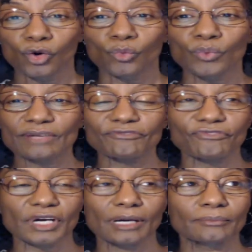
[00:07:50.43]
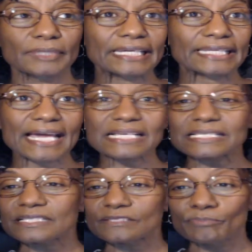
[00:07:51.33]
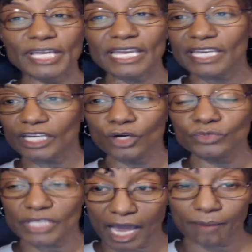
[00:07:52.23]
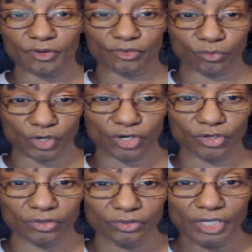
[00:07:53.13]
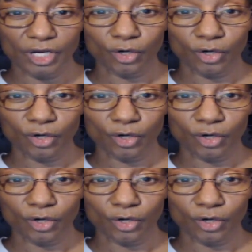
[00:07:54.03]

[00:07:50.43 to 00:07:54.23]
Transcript: went from, in essence, being on top of the world